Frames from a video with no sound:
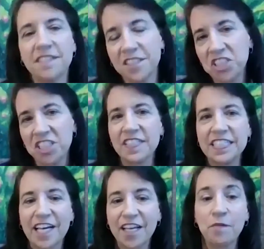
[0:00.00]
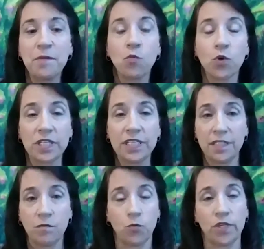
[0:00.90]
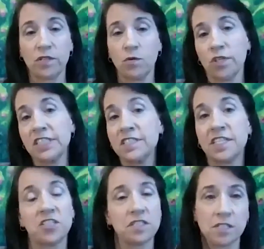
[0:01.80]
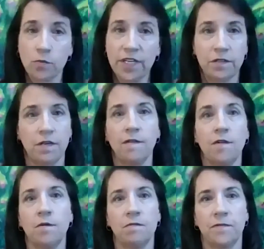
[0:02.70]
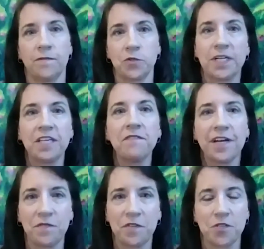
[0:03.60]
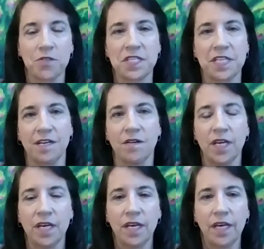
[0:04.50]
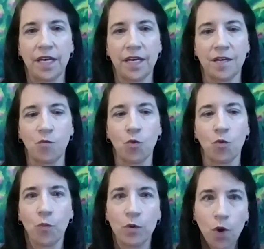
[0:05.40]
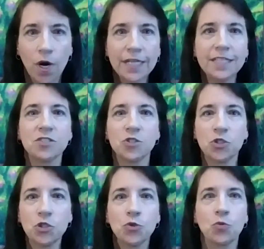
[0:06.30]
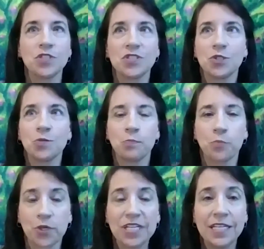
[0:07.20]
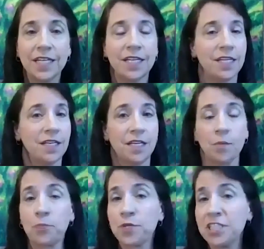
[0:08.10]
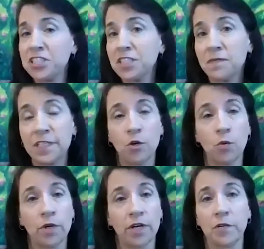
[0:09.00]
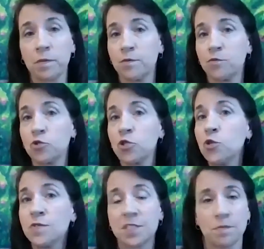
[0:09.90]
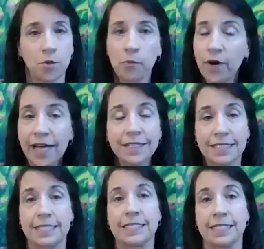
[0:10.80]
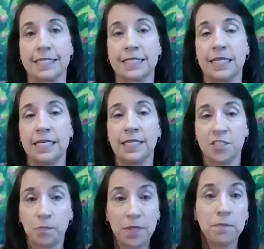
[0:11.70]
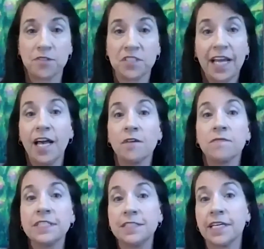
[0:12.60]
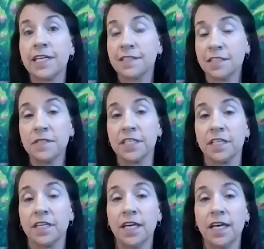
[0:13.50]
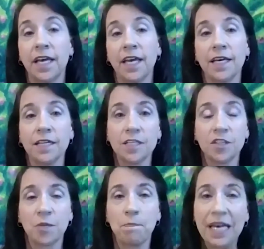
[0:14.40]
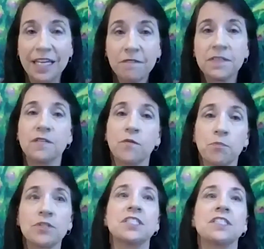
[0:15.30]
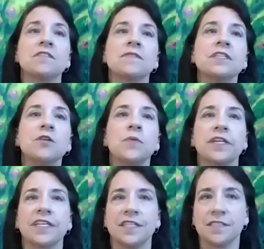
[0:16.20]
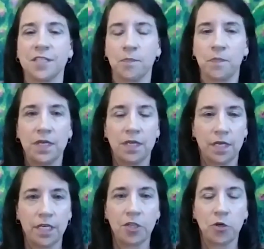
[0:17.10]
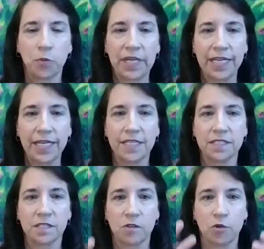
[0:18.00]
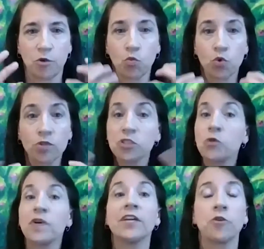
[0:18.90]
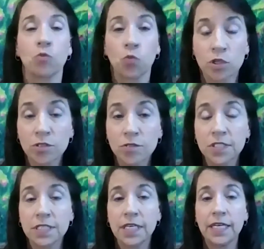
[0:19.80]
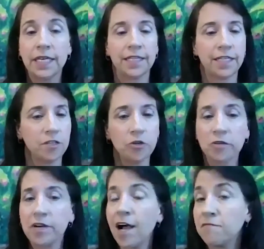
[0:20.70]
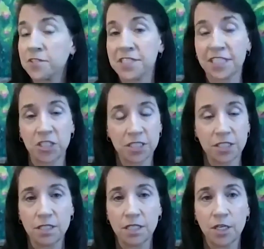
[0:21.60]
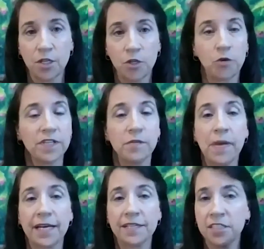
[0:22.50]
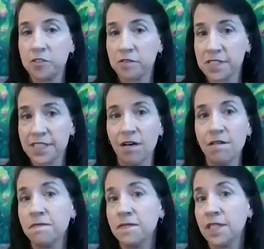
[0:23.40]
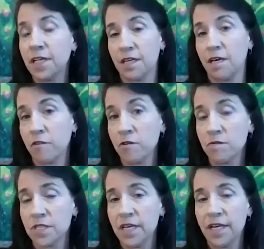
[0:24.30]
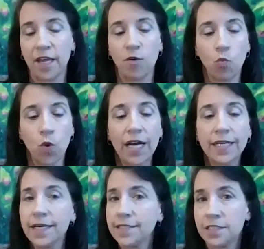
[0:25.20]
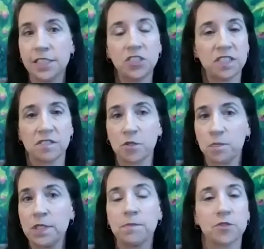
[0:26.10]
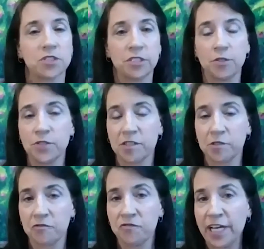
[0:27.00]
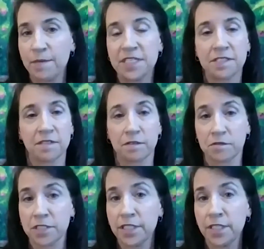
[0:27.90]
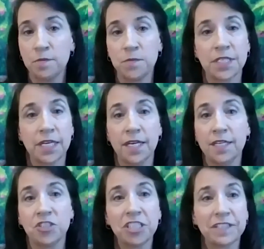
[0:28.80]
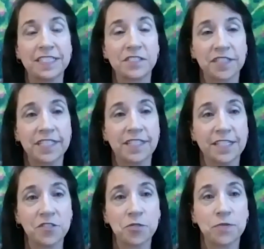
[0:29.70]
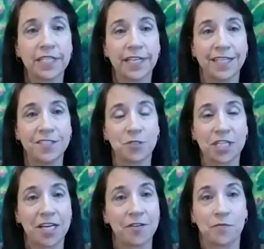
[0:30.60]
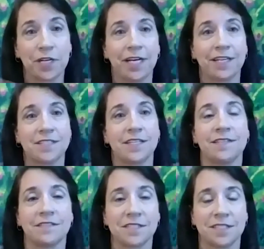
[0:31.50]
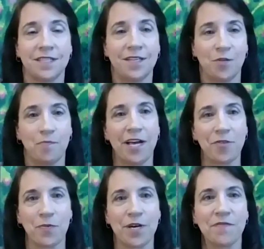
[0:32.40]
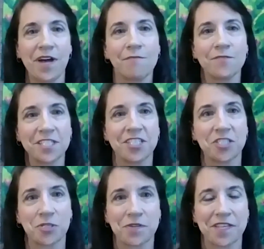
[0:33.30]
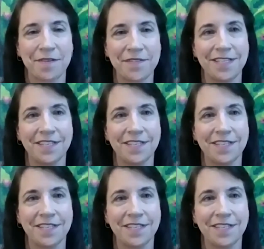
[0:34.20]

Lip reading: Cheri and I have been working with organizations around the globe for 25 years now. And what we wanted to do was to bring appreciative inquiry through two simple practices to people, to everyday living. And the benefit of appreciative inquiry is it creates, your words create your worlds, and in your conversations, you're impacting yourself and others. And why not teach this to people to use in their families and their teams? Cheri, is there anything else you want to add to kind of what got us on this pathway of conversations worth having?